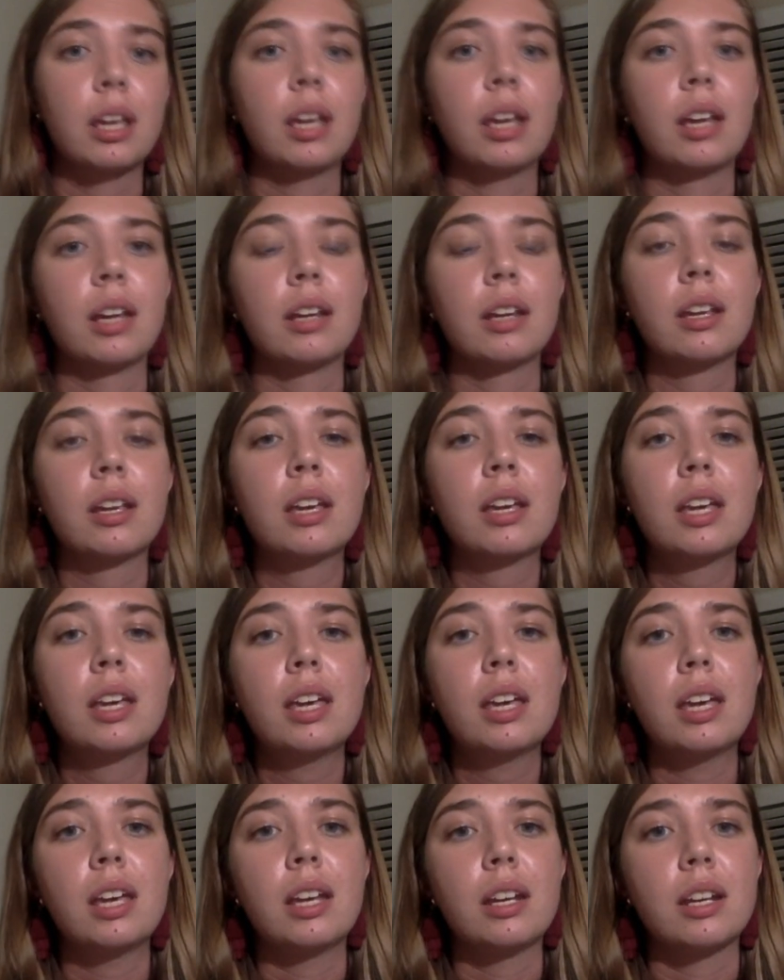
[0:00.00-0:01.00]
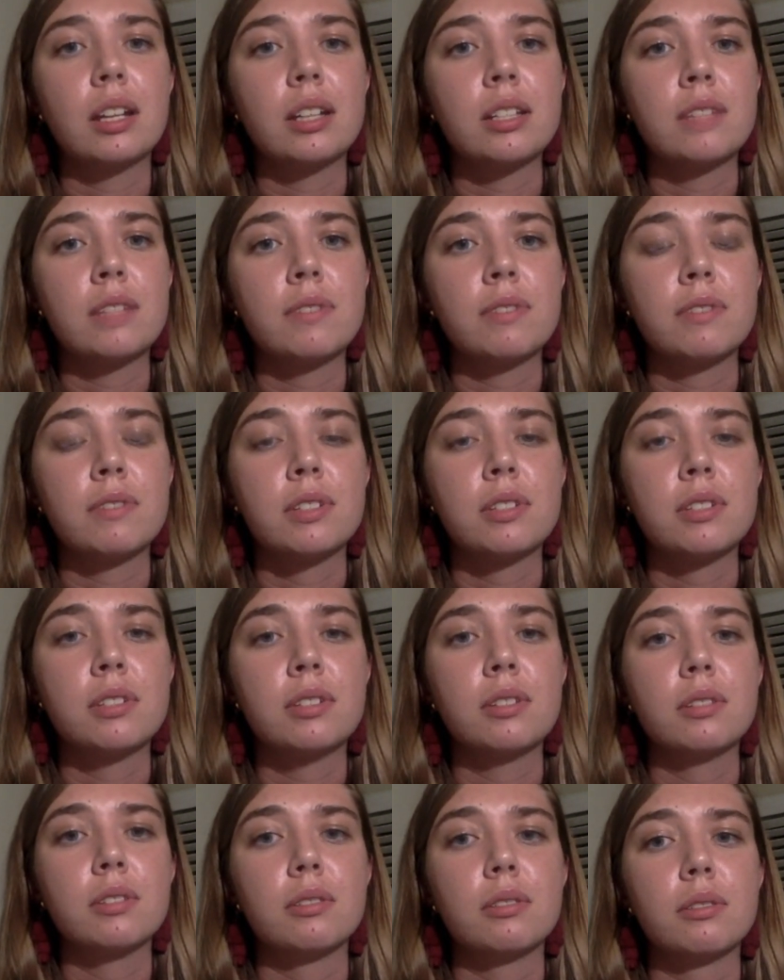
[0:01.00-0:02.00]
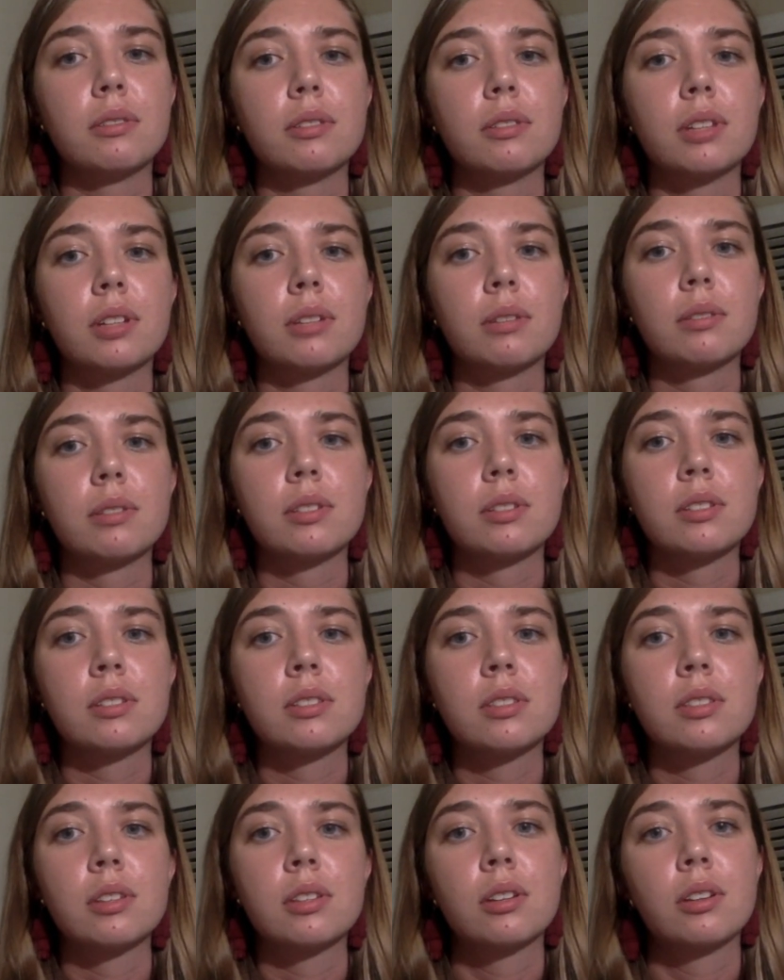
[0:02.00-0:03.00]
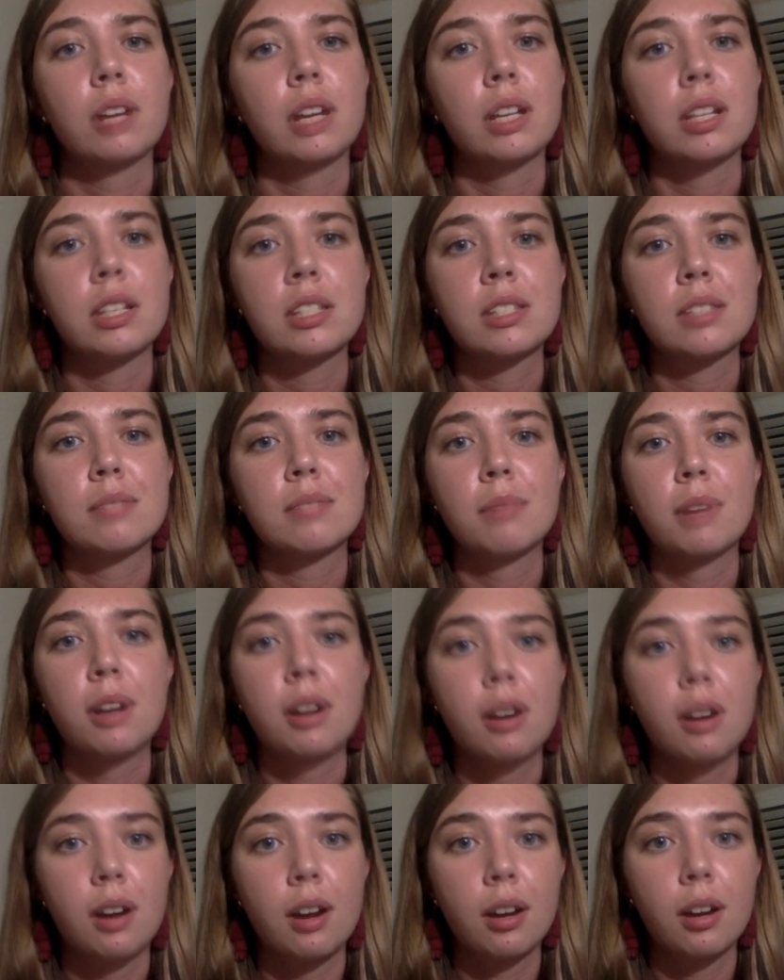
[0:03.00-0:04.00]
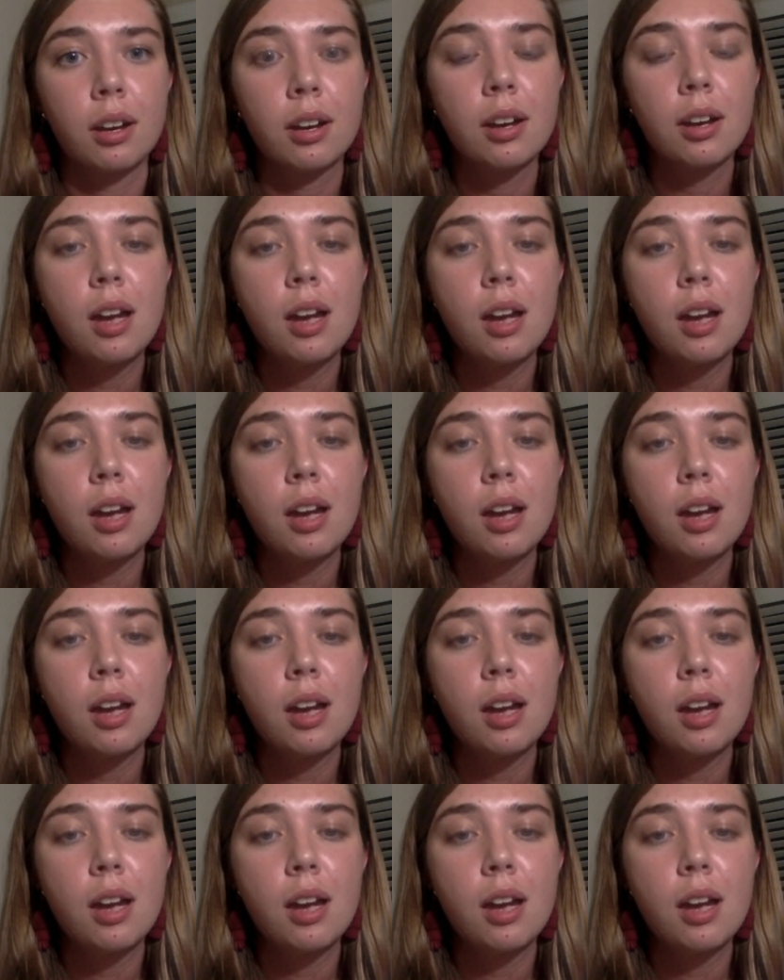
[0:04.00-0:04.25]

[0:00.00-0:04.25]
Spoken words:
And in 1952, there was the Great Smog,